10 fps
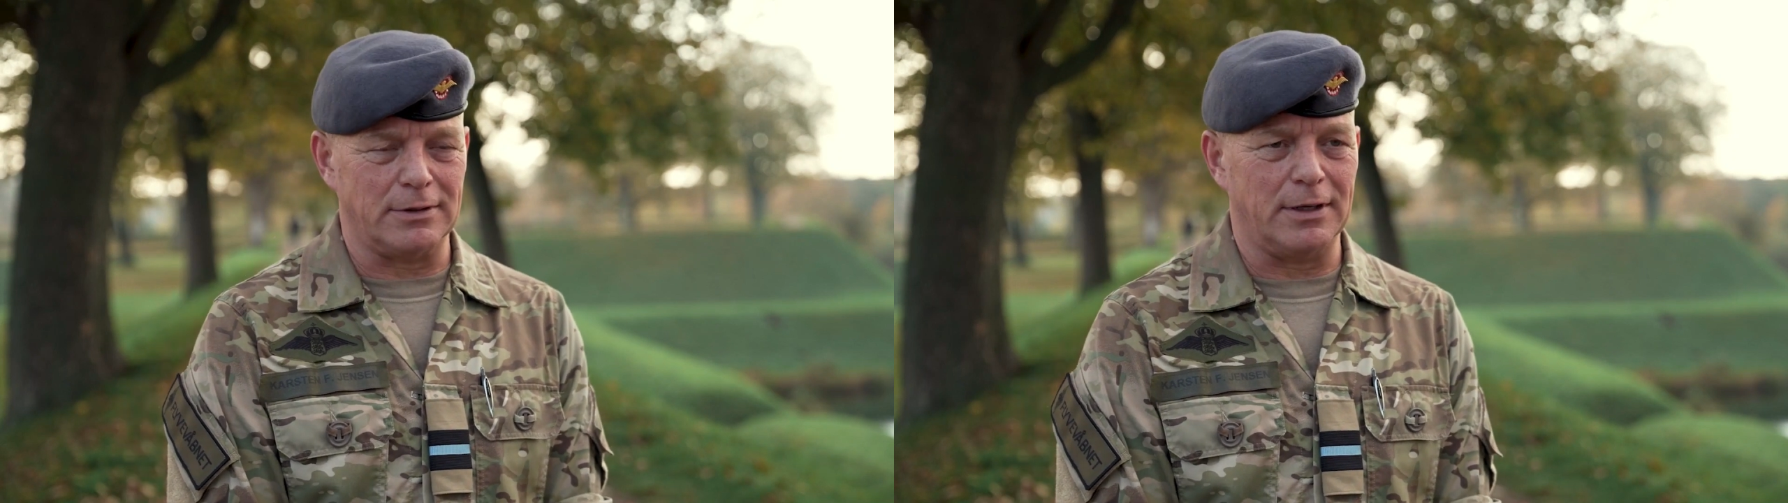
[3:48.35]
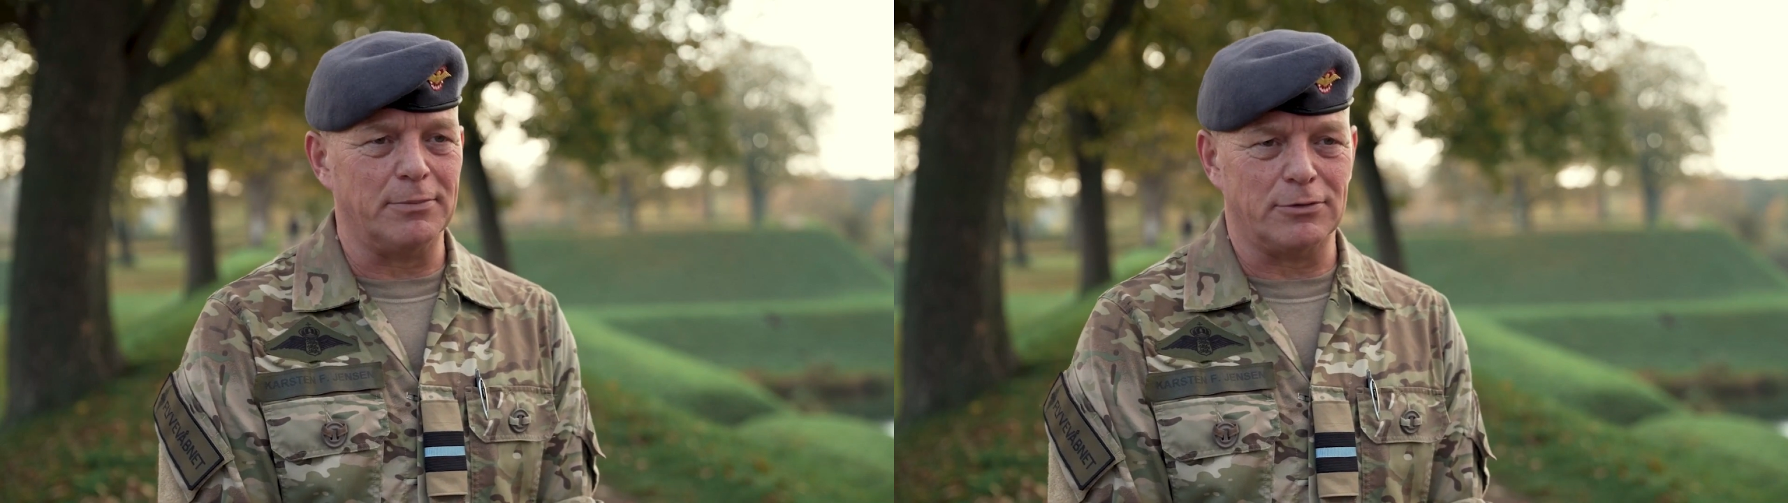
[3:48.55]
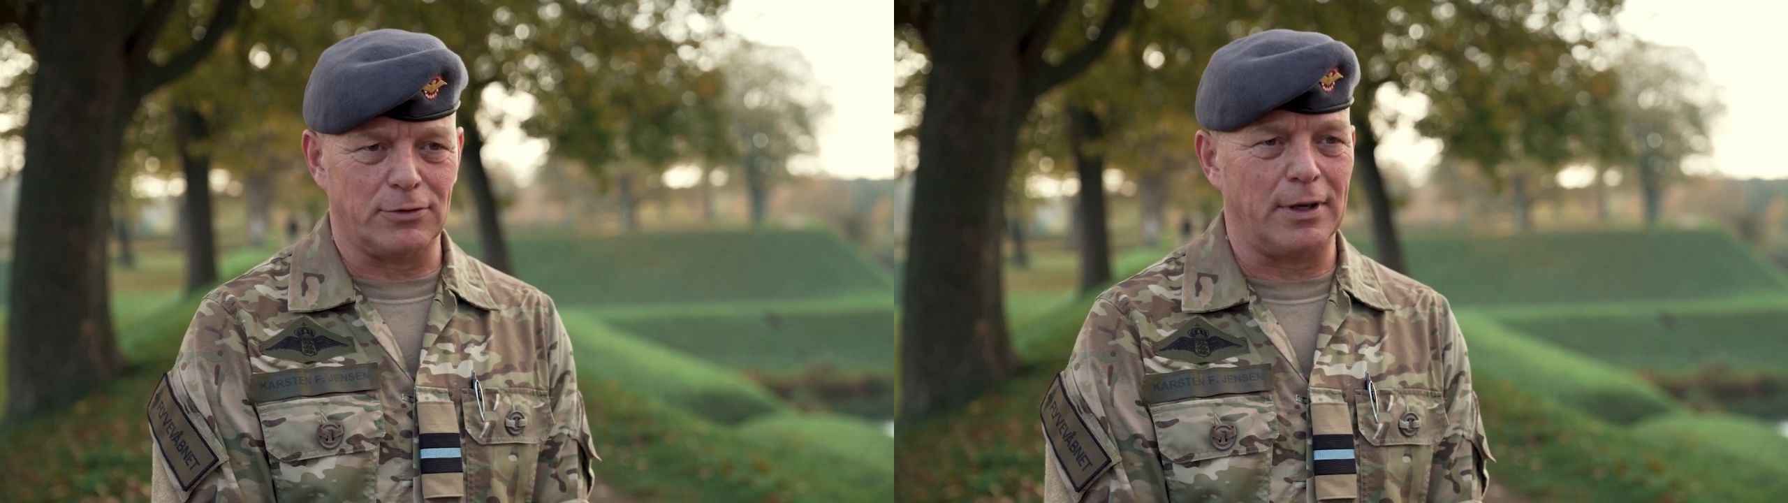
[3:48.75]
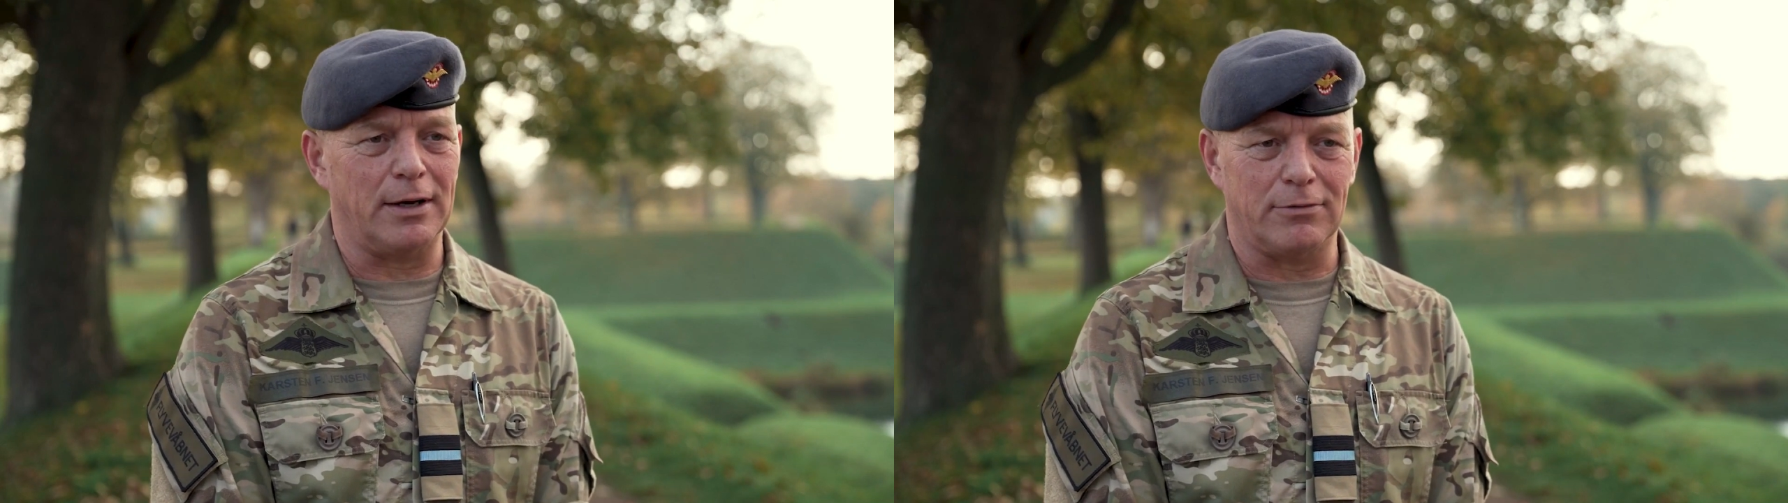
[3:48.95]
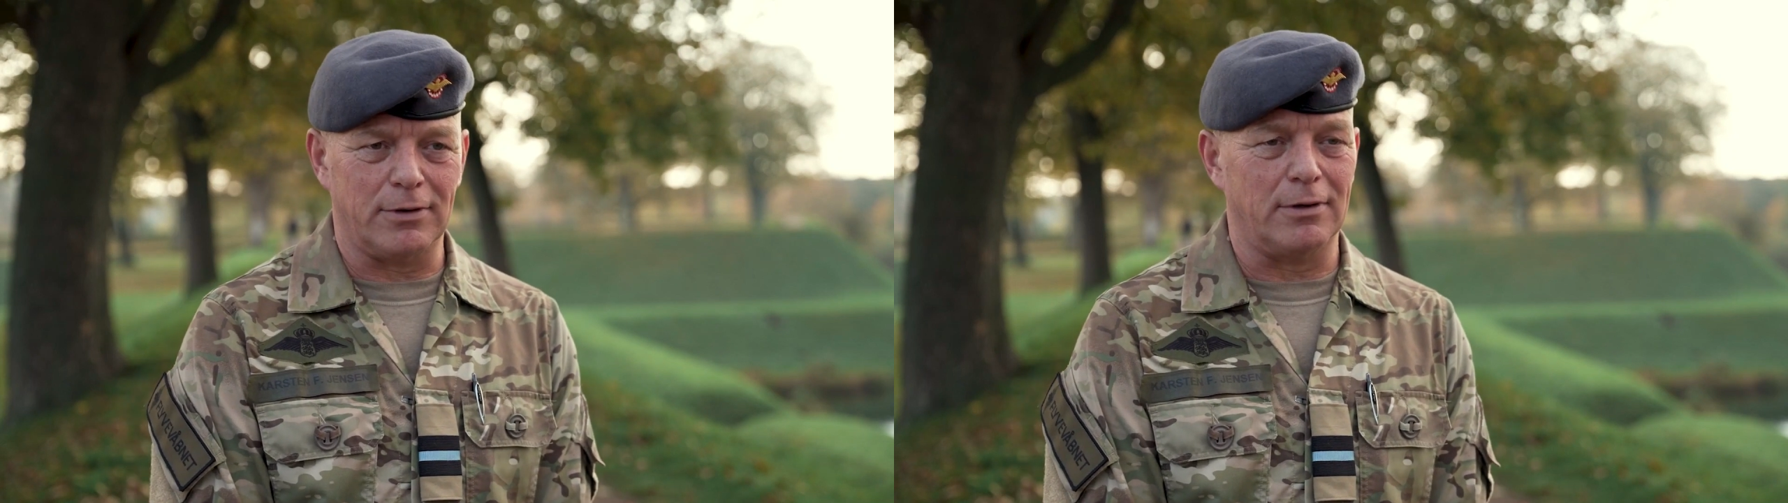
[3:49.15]
able to
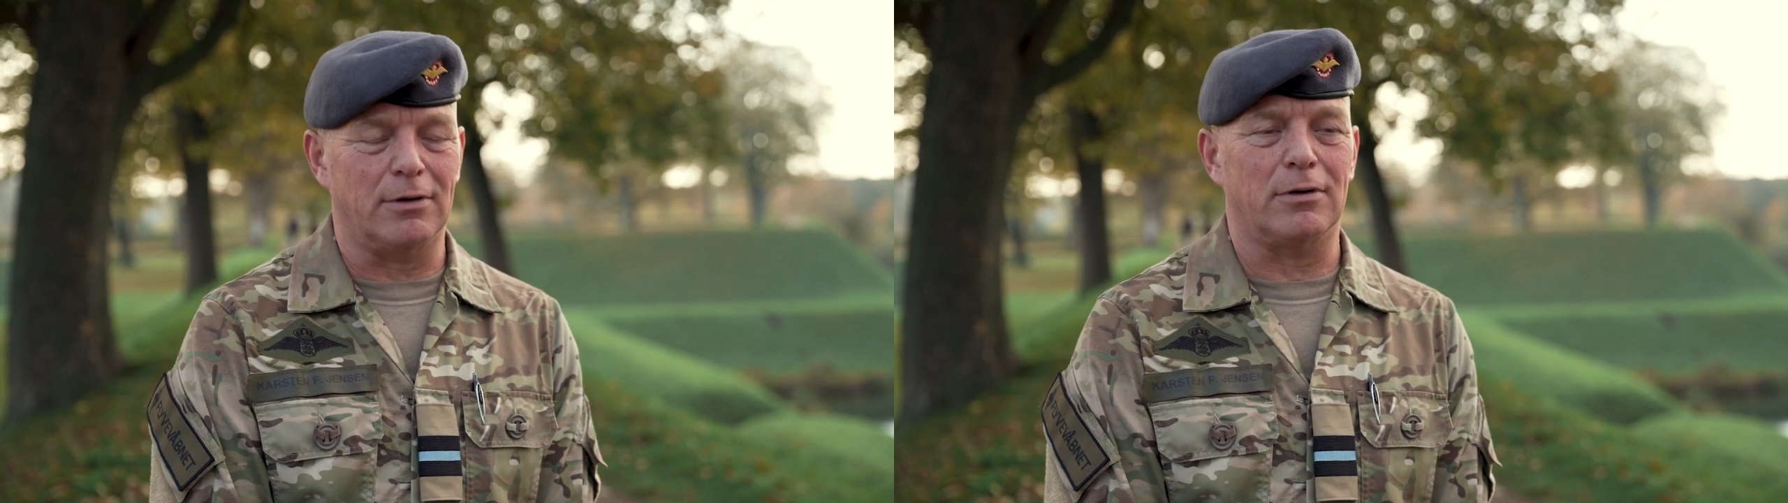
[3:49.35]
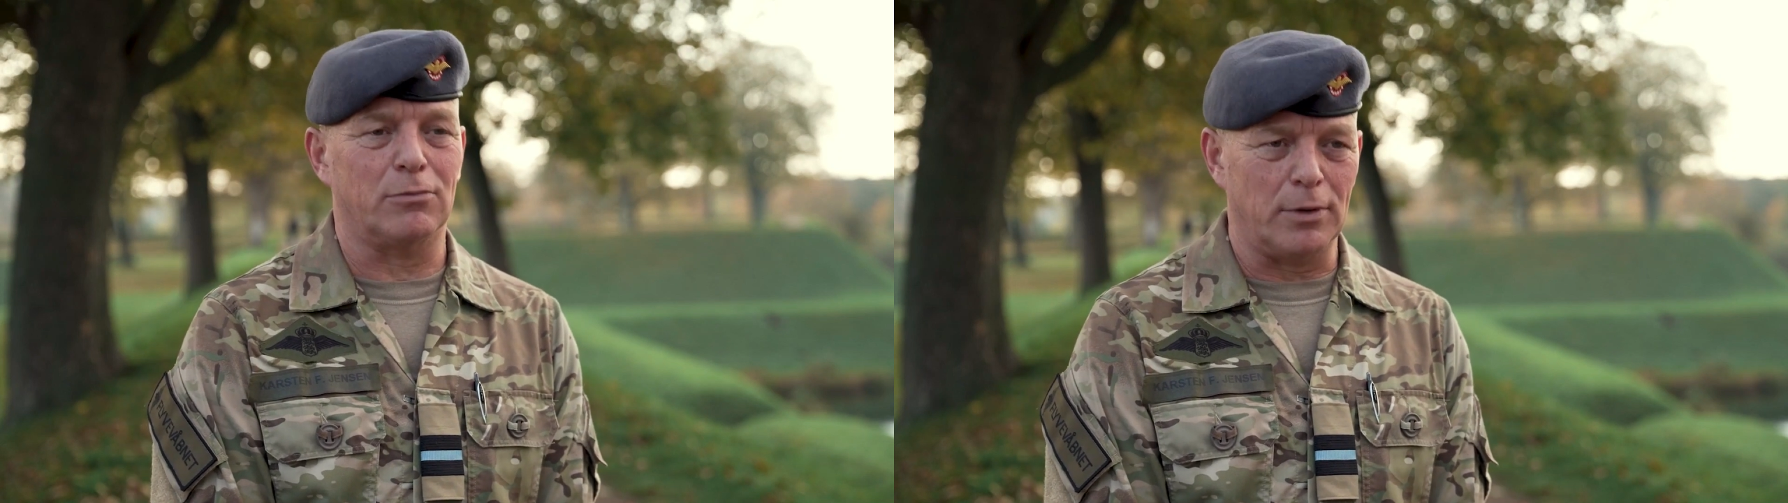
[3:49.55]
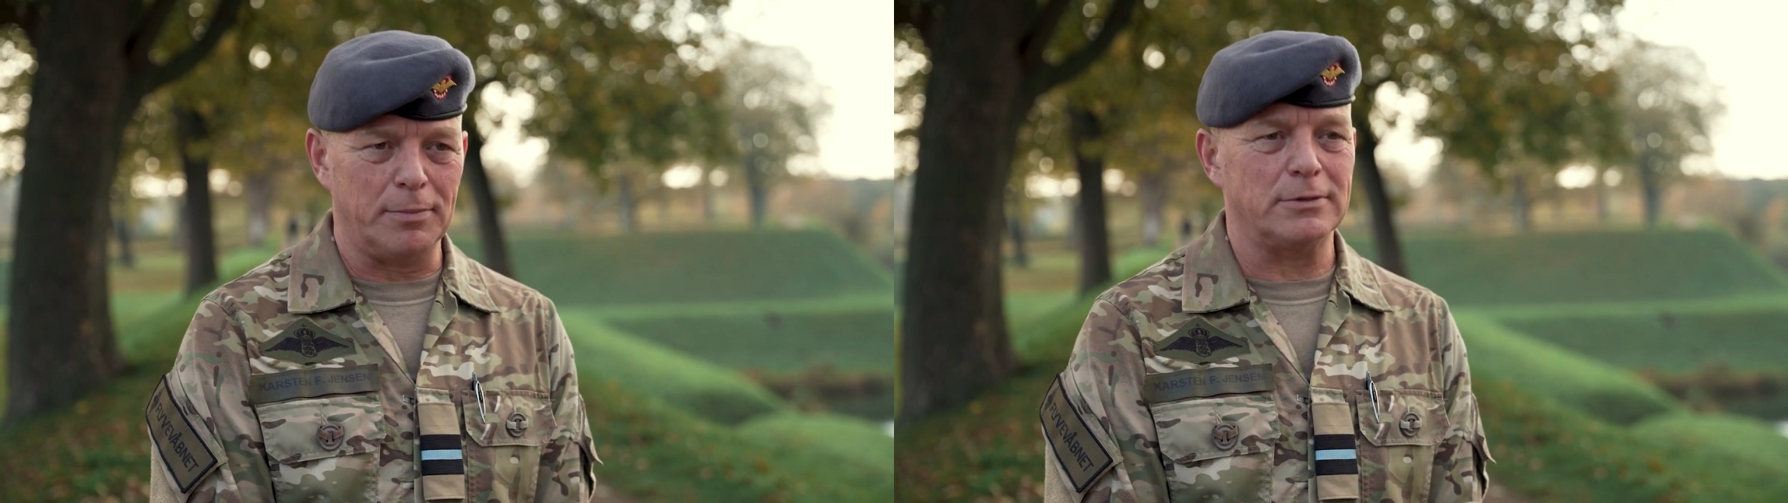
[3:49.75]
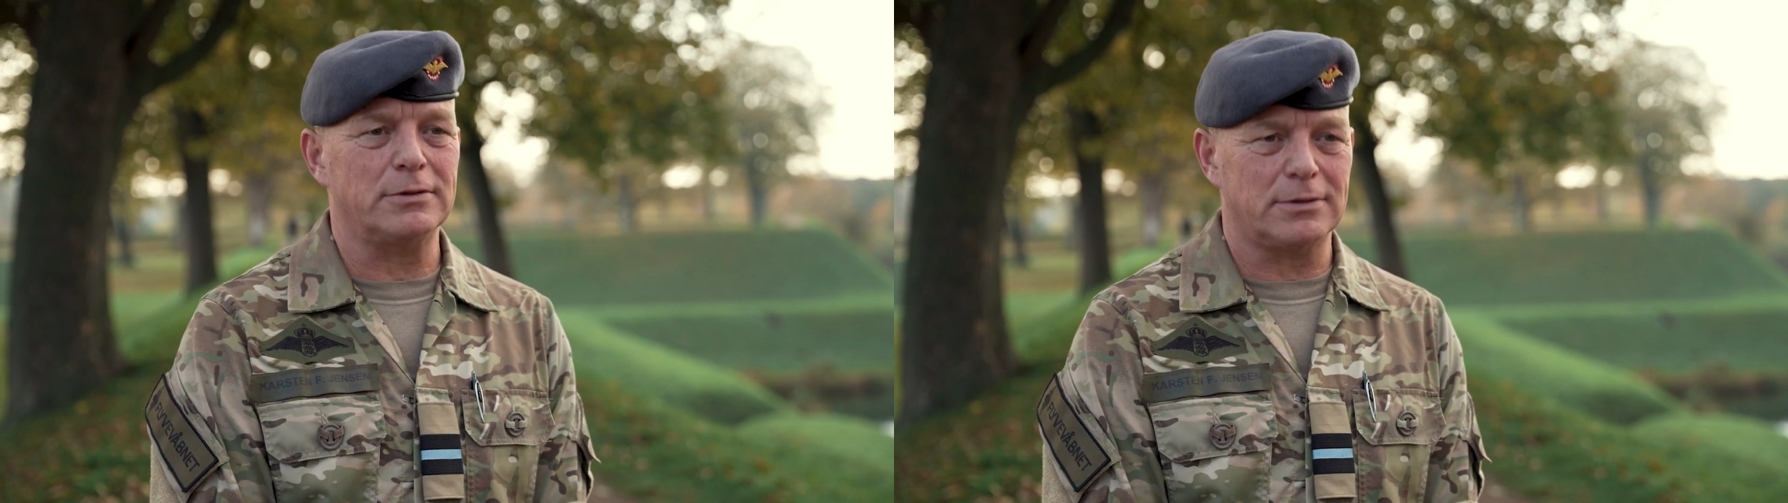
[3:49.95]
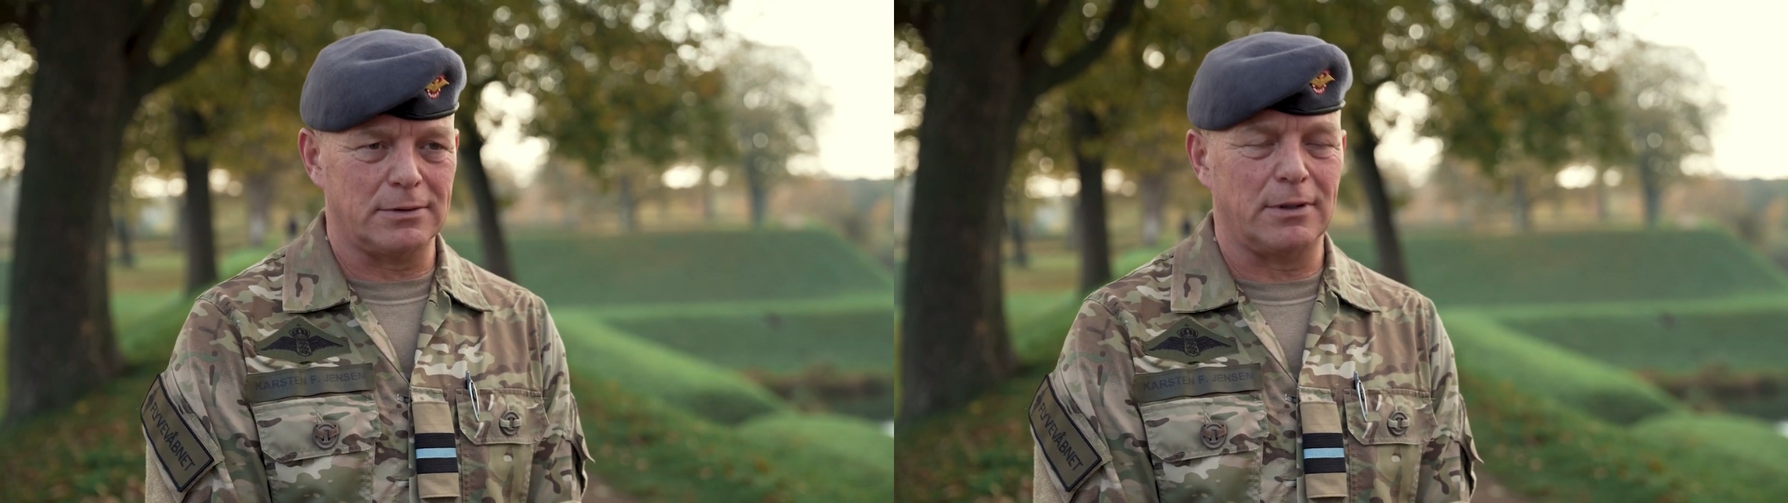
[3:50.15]
carry a lot of
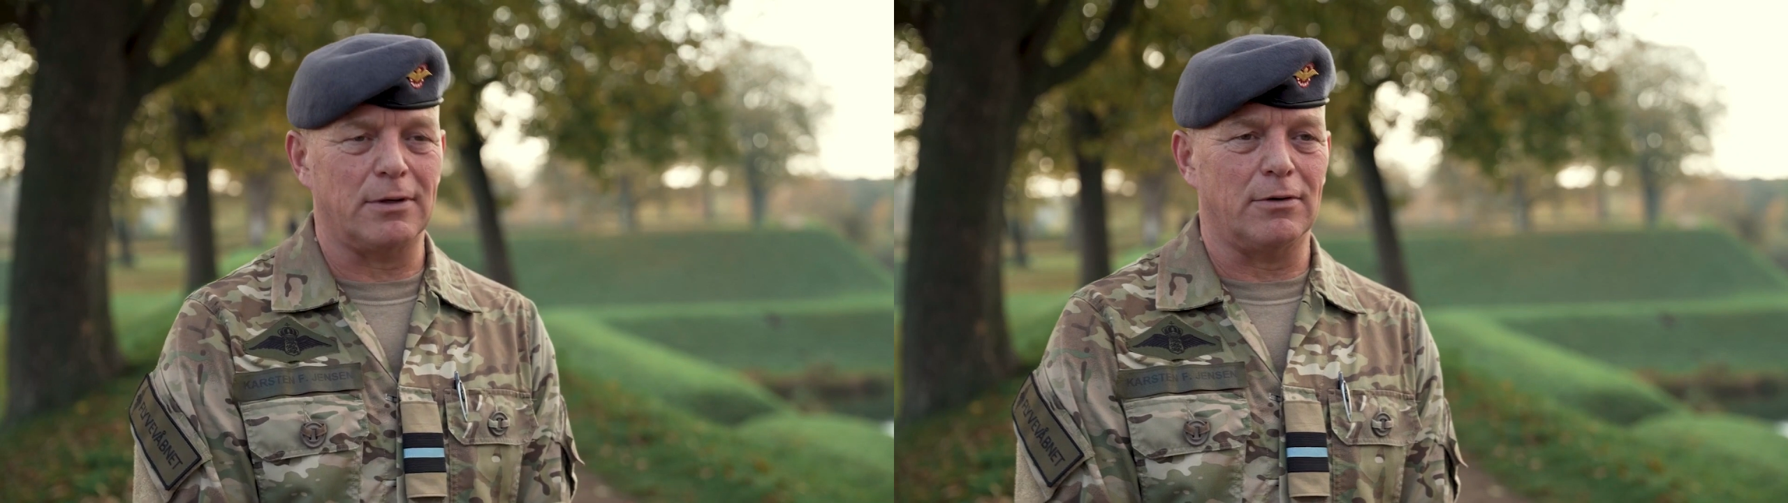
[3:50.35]
weapons,